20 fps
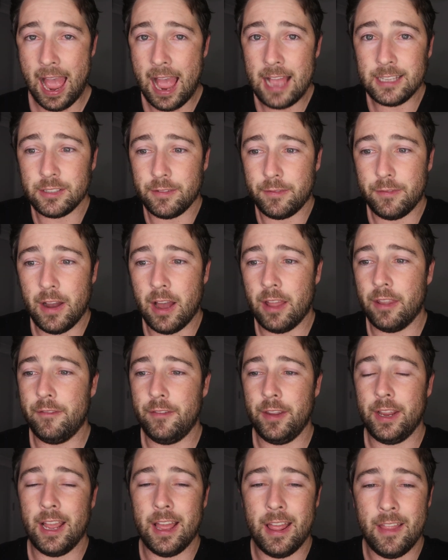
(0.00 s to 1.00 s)
as a father
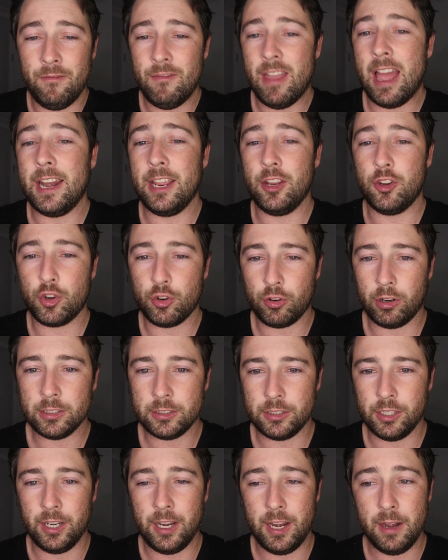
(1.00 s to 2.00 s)
figure and that he
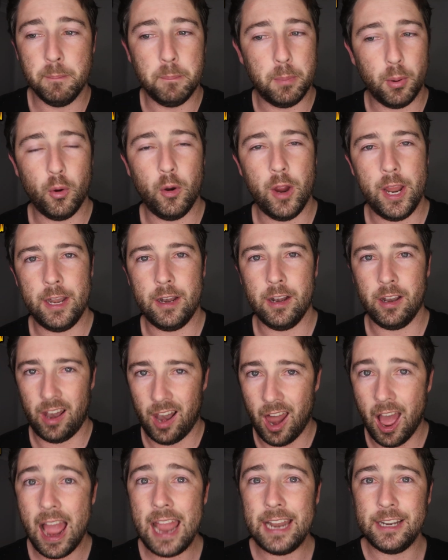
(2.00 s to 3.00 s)
trusted in Boyd
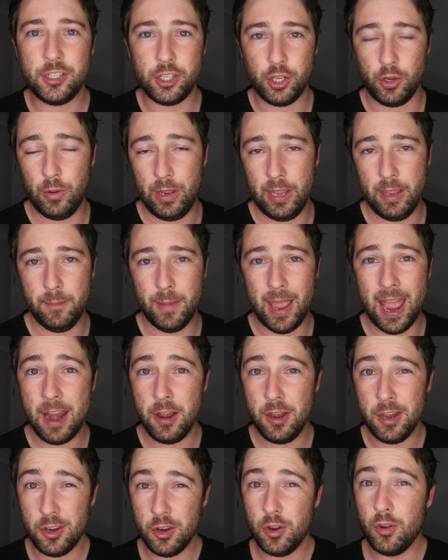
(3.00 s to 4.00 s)
lied to him
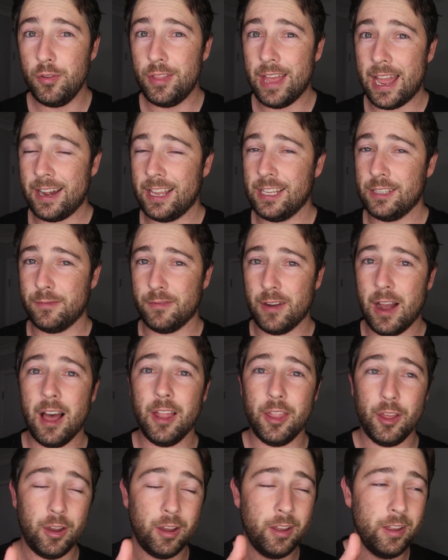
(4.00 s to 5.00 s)
and knew that his
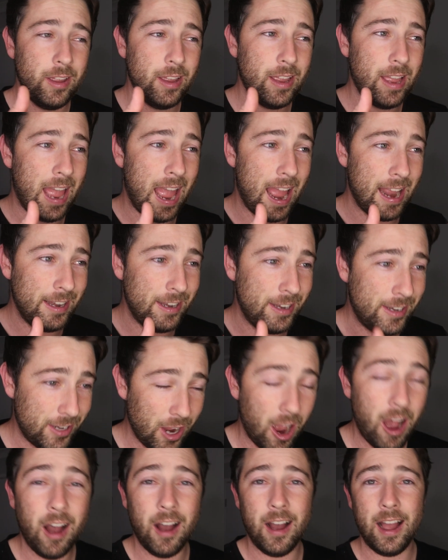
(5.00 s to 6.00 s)
father had
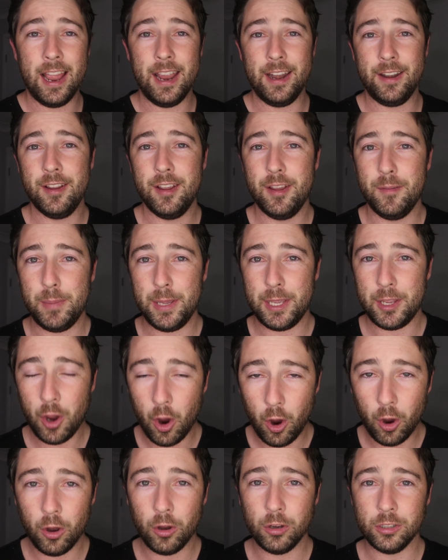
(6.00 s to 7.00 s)
died
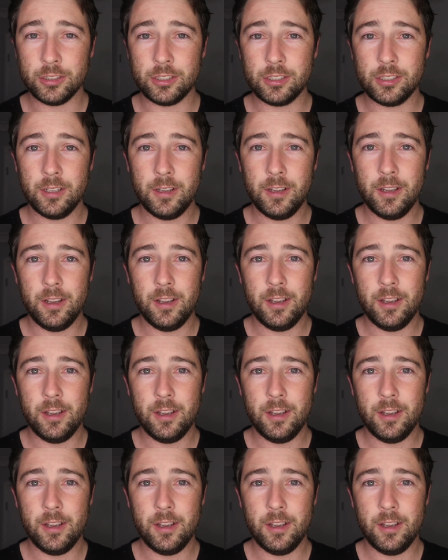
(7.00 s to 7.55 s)
because